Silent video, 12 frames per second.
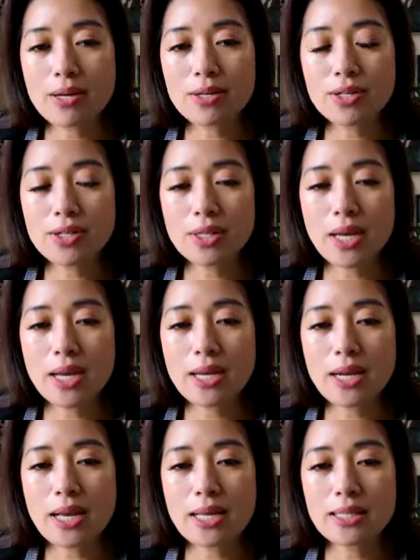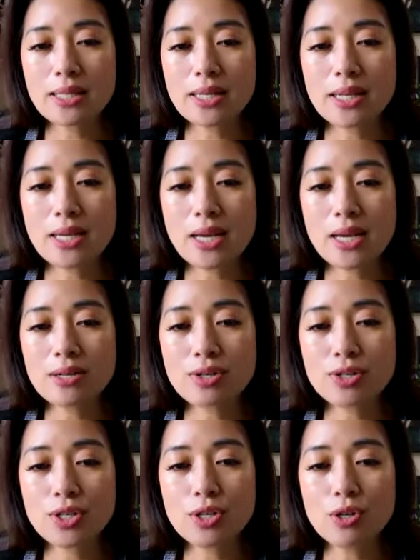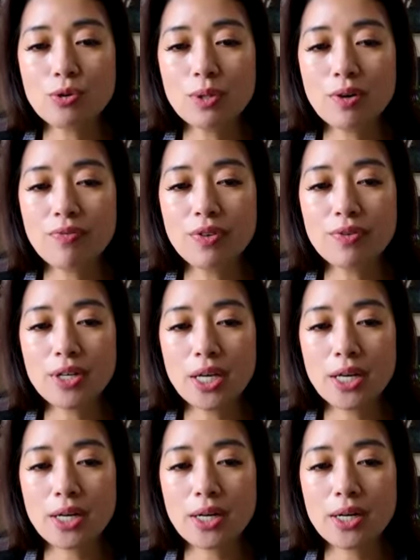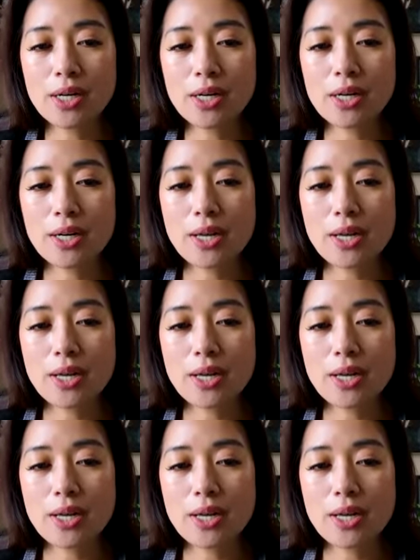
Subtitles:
by your state as needing a nursing home level of care.